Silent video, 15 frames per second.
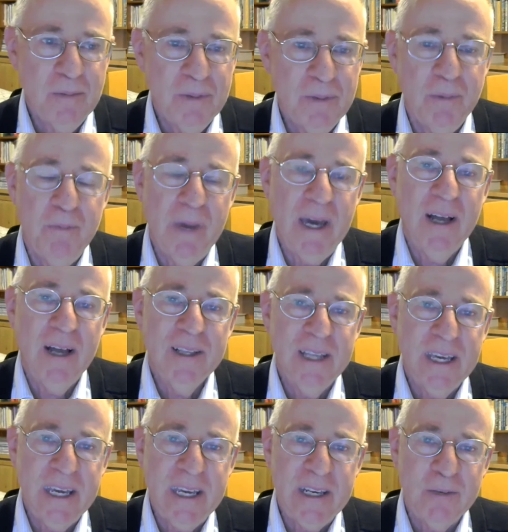male
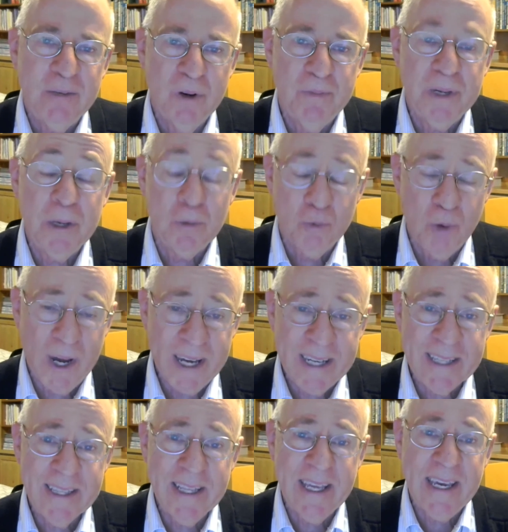lead will be
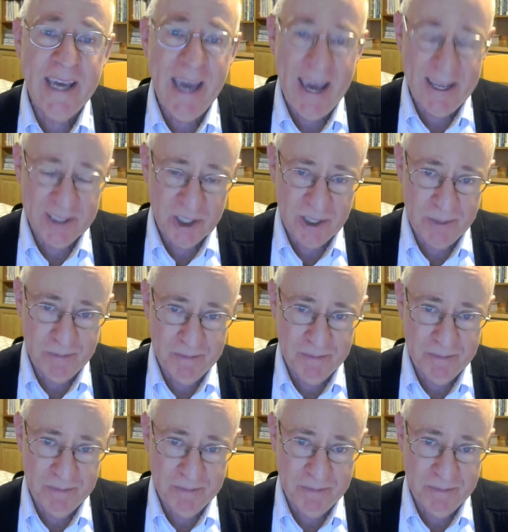ruggedly handsome.